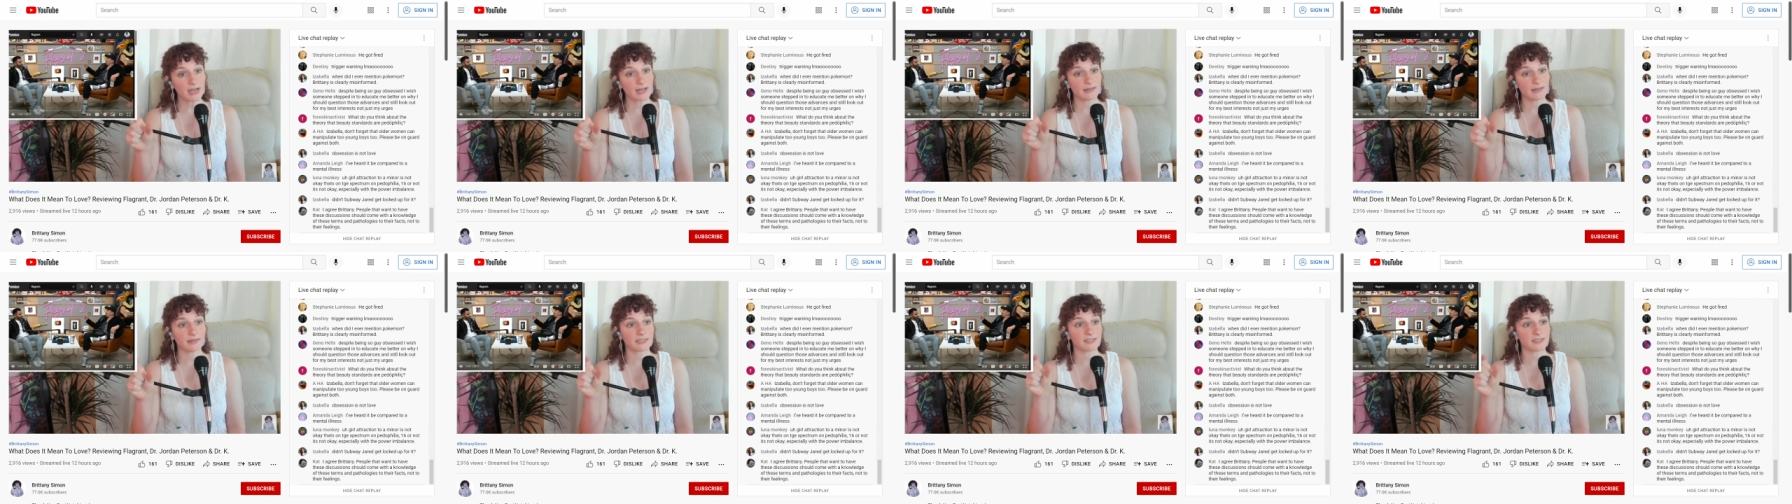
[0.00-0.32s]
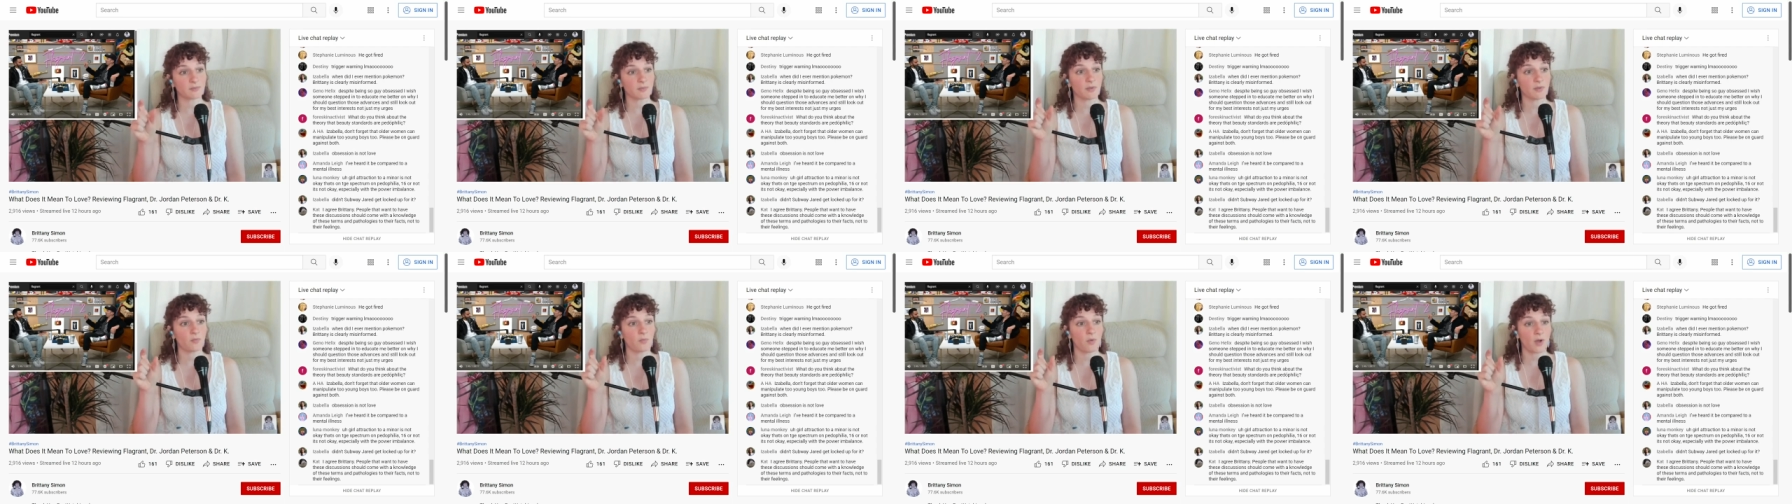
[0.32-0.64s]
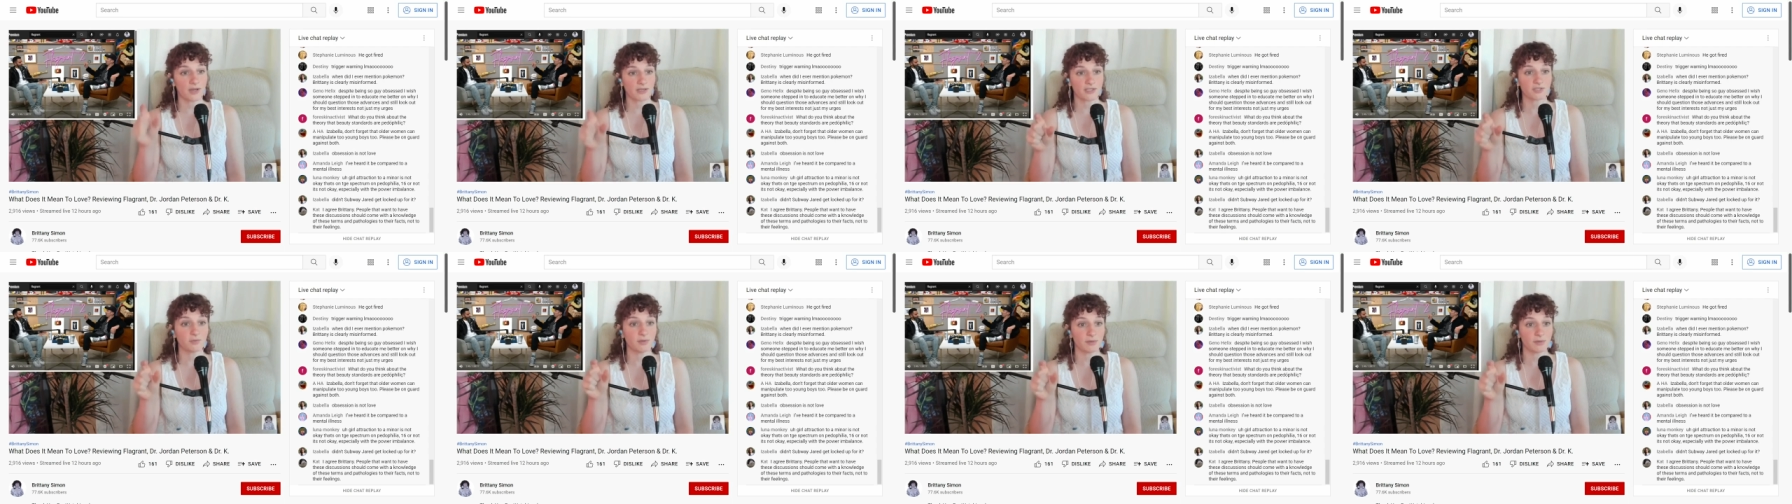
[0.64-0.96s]
unless we
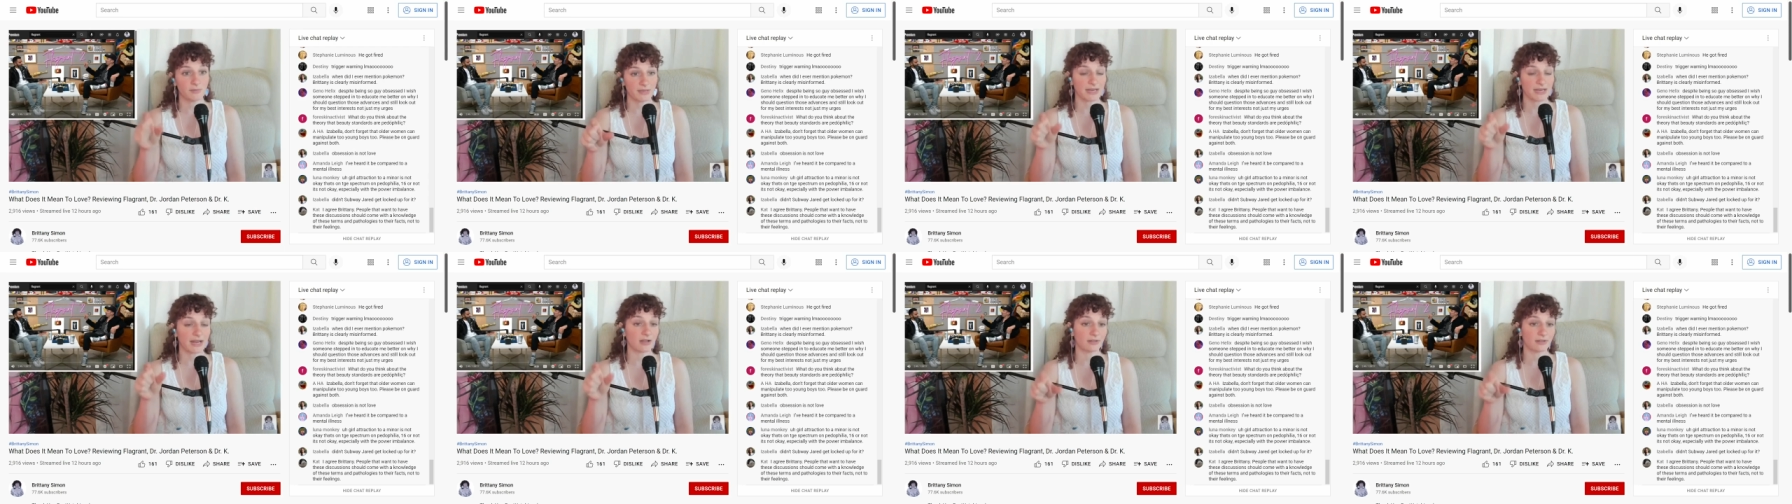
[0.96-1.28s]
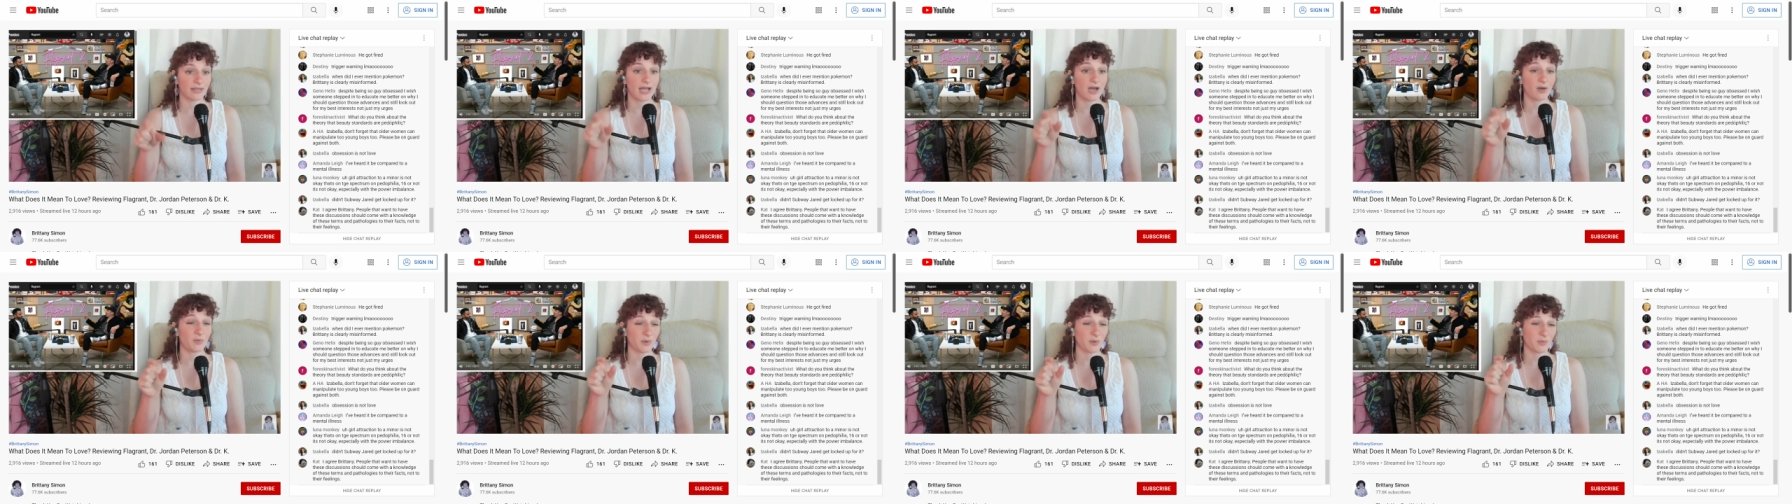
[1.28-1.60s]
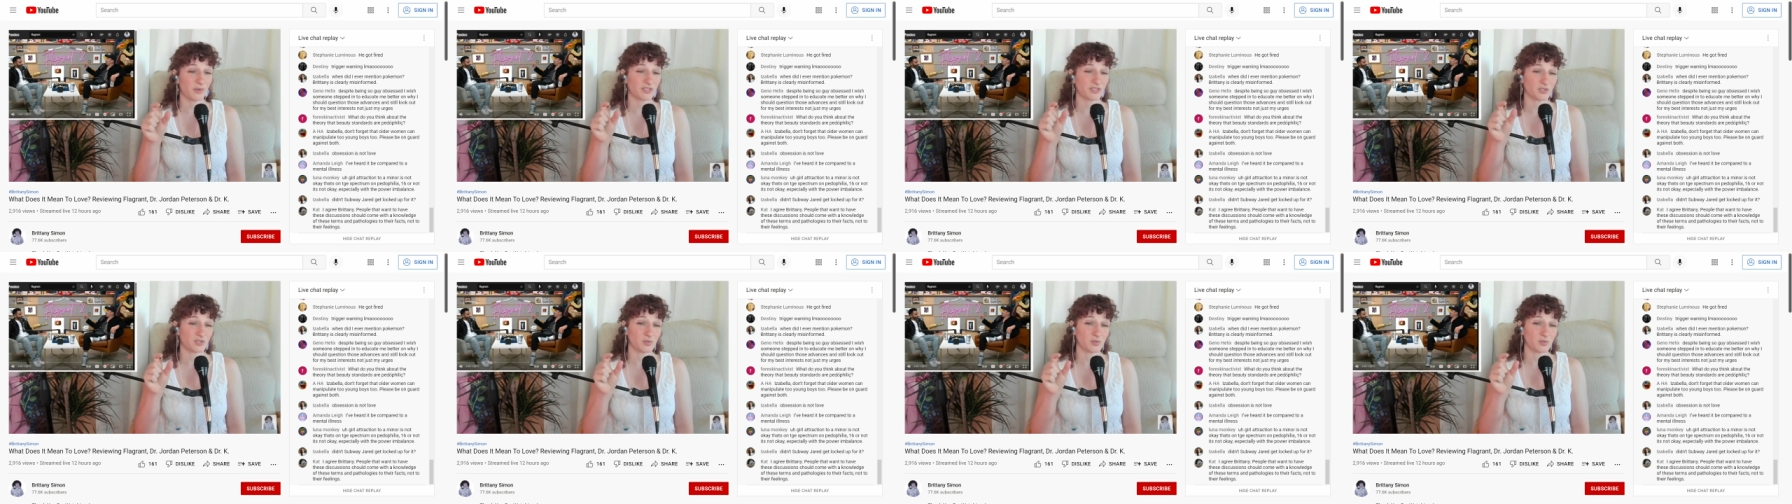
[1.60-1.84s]
want to admit out loud we want